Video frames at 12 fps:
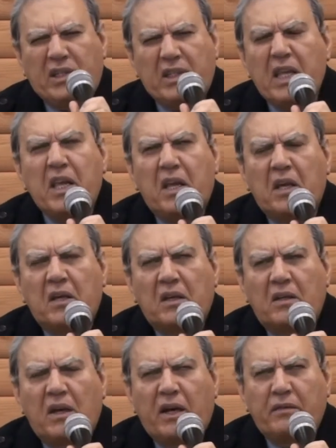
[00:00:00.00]
What they are
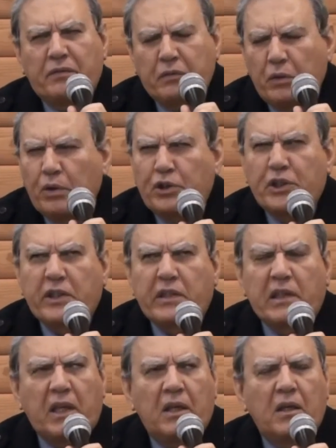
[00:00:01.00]
seeing,
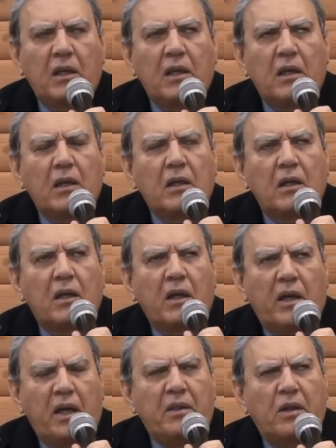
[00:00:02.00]

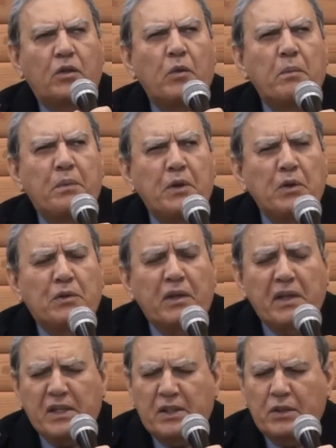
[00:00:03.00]
unfortunately, in
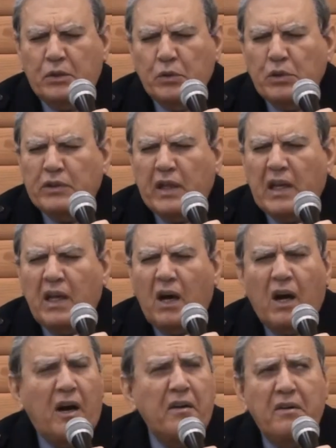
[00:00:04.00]
the computer
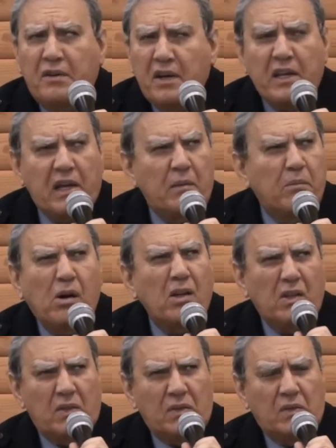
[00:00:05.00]
is totally
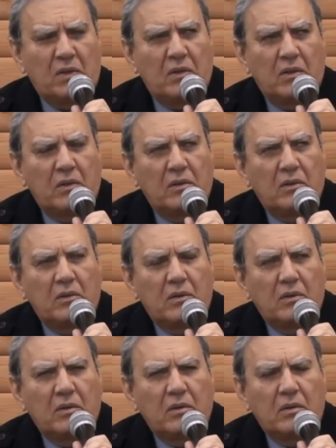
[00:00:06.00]
unreal
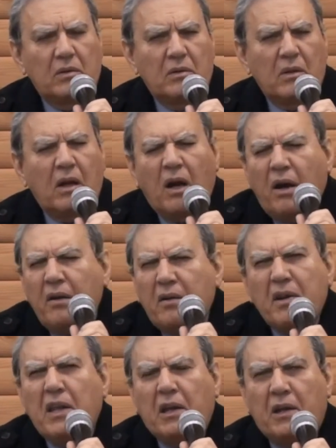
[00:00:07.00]
bodies.
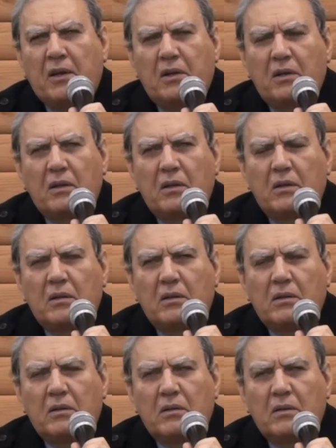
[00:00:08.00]

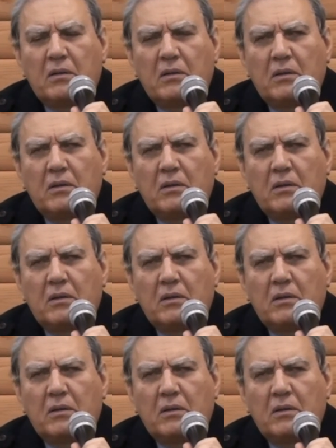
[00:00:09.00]
Unreal.